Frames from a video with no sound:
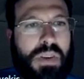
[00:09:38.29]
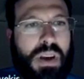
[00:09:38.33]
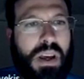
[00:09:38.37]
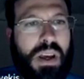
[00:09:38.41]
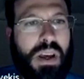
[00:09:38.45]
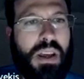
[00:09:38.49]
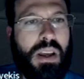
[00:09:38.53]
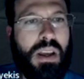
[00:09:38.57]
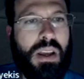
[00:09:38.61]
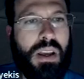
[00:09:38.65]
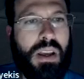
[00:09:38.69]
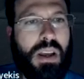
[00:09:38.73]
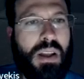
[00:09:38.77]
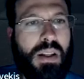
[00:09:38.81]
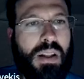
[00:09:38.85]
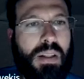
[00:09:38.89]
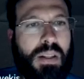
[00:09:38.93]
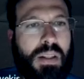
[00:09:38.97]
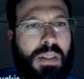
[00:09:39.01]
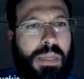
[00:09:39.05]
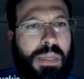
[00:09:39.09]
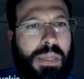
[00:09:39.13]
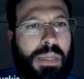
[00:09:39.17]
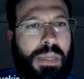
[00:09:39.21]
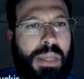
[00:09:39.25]
I
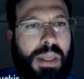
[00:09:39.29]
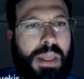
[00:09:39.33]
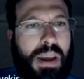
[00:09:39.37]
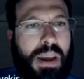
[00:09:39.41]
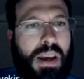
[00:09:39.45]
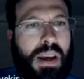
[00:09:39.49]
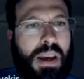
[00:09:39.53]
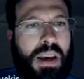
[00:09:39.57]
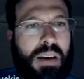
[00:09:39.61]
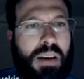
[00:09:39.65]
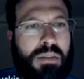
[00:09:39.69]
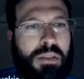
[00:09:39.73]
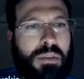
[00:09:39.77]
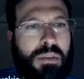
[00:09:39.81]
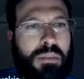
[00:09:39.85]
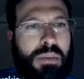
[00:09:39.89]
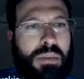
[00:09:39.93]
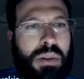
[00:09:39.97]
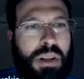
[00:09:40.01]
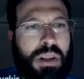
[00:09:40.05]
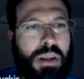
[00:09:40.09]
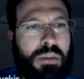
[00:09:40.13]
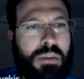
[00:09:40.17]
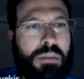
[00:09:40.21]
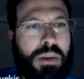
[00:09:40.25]
haven't
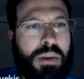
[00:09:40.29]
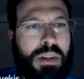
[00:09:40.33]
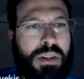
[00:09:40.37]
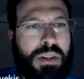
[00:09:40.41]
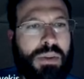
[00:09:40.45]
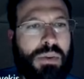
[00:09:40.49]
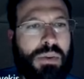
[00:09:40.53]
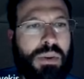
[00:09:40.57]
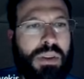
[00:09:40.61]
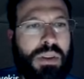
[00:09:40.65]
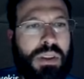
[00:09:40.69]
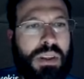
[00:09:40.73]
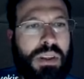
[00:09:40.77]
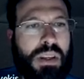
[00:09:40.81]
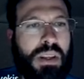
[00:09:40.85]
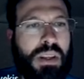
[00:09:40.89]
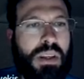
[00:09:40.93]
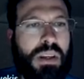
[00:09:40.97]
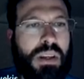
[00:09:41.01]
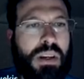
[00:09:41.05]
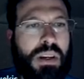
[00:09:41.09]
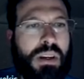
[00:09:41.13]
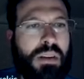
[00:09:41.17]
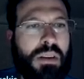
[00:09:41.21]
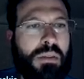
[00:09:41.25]
played much with the
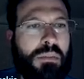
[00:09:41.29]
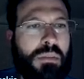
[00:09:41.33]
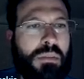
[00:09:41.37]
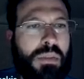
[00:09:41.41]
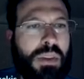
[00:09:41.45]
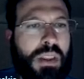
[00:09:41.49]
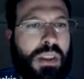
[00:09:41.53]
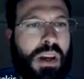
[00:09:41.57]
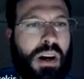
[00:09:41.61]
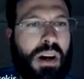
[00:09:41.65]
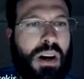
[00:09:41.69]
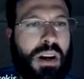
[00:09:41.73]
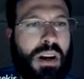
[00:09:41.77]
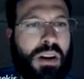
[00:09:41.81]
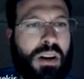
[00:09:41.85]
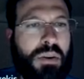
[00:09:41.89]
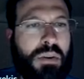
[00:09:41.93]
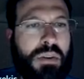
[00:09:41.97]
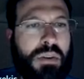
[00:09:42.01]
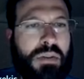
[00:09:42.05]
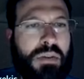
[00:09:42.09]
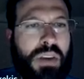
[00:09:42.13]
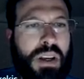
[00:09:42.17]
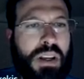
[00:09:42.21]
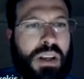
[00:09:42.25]
auto
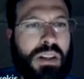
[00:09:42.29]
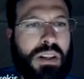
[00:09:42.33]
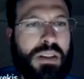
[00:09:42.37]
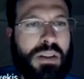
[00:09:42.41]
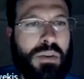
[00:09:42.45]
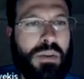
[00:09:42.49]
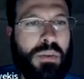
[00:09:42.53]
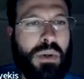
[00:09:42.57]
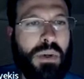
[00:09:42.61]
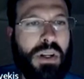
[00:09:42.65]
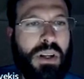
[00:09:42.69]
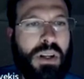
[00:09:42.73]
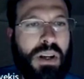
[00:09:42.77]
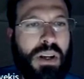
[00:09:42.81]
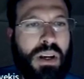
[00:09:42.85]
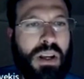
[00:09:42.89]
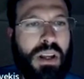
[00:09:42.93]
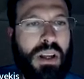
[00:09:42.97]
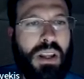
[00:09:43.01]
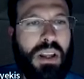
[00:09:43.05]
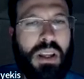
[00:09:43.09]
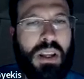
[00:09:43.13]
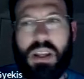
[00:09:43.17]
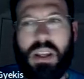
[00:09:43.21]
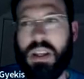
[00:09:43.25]
advance and whatnot,
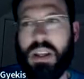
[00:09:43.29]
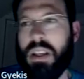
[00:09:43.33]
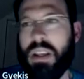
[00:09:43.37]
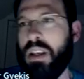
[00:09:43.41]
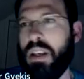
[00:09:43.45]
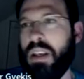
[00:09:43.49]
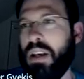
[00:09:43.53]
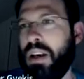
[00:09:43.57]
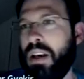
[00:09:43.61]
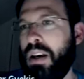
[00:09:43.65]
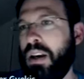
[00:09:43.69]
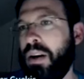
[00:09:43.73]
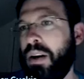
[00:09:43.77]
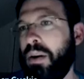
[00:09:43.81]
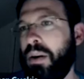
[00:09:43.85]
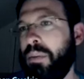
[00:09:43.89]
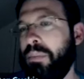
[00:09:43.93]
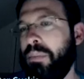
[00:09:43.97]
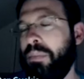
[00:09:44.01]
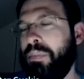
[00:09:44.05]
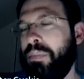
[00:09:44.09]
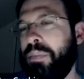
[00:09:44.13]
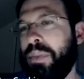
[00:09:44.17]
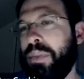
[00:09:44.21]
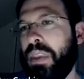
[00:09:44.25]

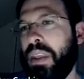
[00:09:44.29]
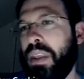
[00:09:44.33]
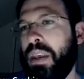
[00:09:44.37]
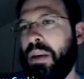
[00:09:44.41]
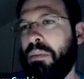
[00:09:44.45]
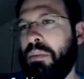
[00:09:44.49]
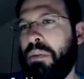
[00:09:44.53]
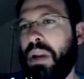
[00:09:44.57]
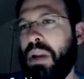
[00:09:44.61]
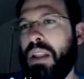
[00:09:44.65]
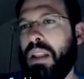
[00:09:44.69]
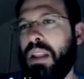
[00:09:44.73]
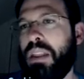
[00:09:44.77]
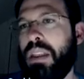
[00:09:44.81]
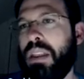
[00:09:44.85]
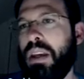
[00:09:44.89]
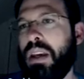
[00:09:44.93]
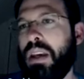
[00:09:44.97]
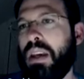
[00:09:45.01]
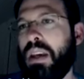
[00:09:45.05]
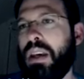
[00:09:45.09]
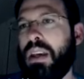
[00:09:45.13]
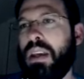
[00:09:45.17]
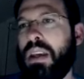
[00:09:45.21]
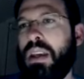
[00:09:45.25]
but I
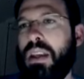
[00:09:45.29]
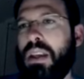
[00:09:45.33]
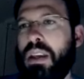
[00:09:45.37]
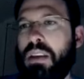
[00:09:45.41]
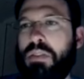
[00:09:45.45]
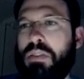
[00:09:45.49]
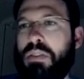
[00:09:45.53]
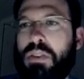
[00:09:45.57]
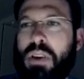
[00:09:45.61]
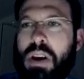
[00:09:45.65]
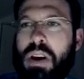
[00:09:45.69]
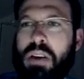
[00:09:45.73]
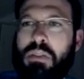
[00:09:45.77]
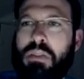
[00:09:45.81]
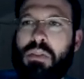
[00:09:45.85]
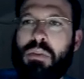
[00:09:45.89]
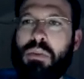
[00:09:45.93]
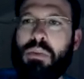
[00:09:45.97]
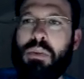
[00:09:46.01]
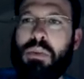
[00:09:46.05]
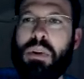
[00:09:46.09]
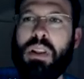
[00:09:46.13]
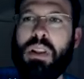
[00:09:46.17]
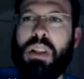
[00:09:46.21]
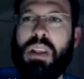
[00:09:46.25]
think if you have a
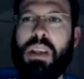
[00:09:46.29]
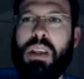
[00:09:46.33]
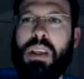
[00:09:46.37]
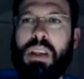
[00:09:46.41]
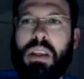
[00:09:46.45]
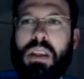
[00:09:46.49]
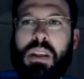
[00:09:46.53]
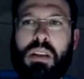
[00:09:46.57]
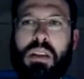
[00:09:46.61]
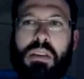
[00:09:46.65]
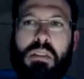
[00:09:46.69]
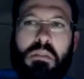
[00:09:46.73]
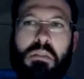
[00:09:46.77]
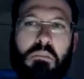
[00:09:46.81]
really